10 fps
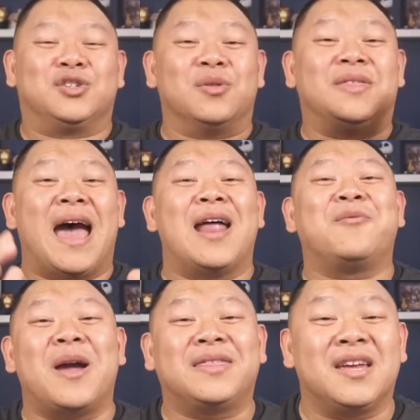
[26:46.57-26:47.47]
So
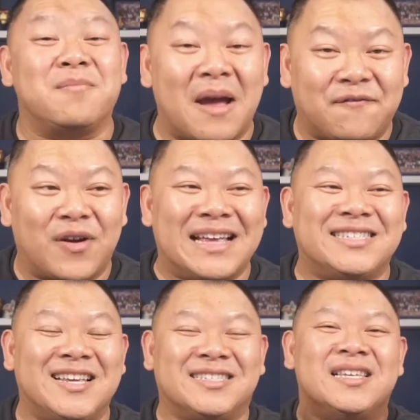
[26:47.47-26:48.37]
that right there, my
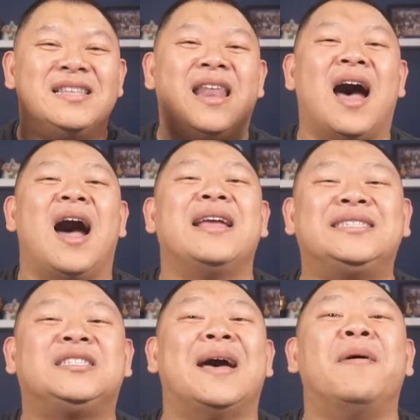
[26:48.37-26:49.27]
friends, is the
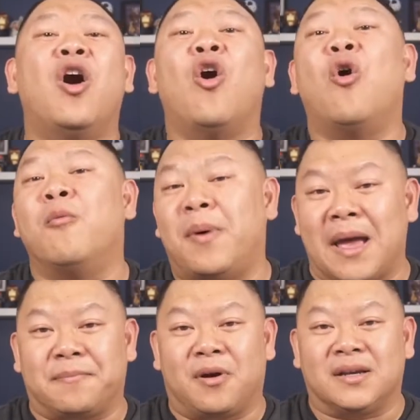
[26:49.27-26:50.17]
9-step home
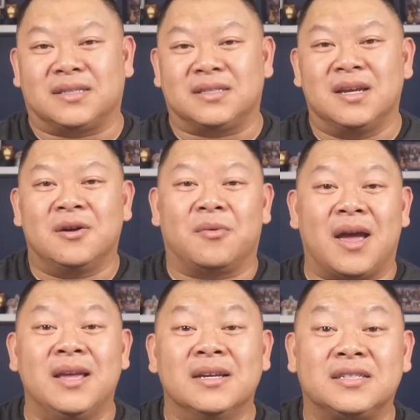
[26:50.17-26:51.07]
buying process, right?